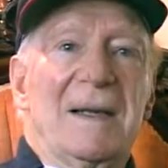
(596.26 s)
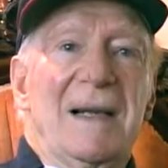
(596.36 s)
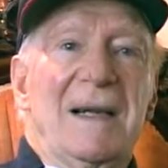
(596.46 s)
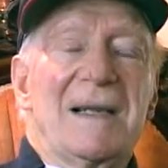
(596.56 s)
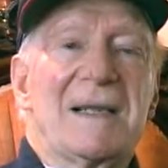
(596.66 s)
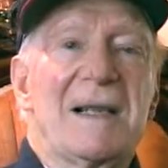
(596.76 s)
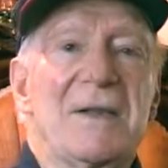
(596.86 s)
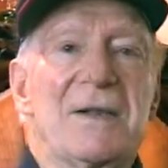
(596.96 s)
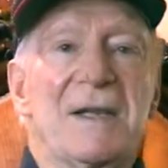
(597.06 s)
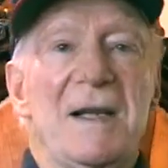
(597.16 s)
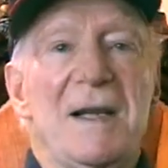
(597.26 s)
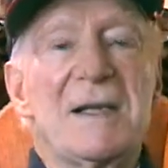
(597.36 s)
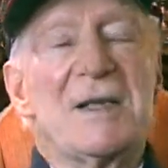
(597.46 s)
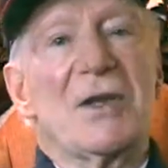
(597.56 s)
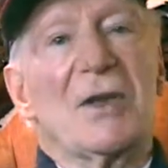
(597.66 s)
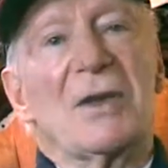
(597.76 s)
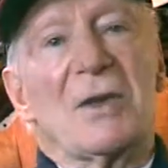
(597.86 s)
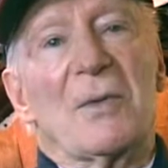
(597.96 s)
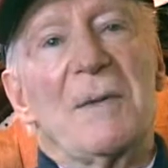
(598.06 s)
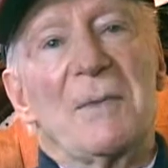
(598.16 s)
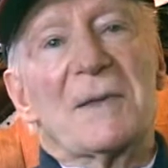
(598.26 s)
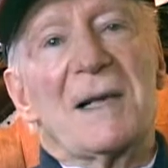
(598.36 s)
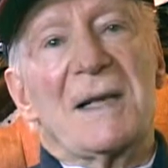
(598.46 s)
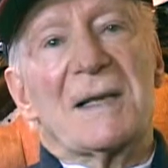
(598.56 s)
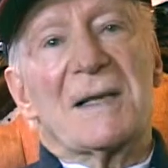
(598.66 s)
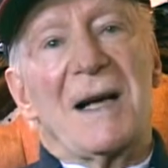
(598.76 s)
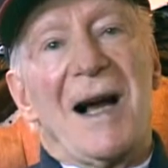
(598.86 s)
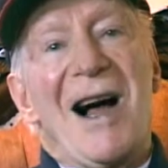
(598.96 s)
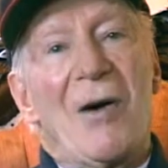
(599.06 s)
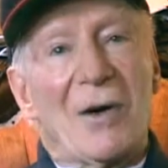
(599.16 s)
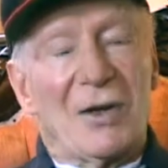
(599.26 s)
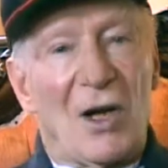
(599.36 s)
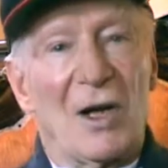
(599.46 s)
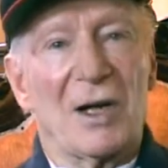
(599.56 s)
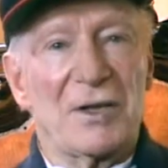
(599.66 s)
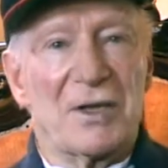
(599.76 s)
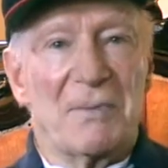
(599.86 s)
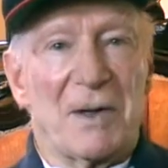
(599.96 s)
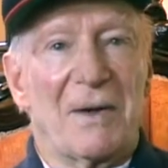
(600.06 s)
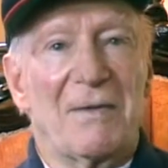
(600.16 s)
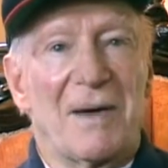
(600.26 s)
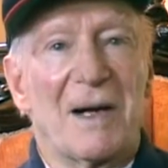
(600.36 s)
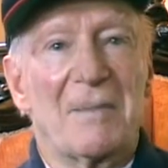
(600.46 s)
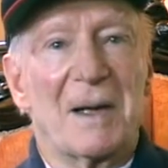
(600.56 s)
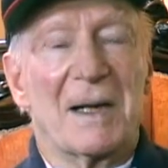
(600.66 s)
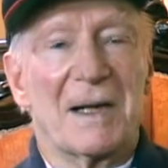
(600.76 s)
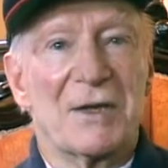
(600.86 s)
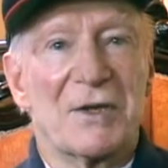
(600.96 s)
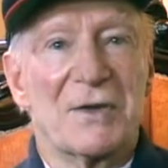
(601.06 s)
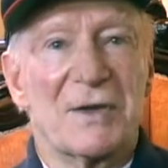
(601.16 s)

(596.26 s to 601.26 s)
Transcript: And he said, you see, this circle represents our knowledge about environmental issues.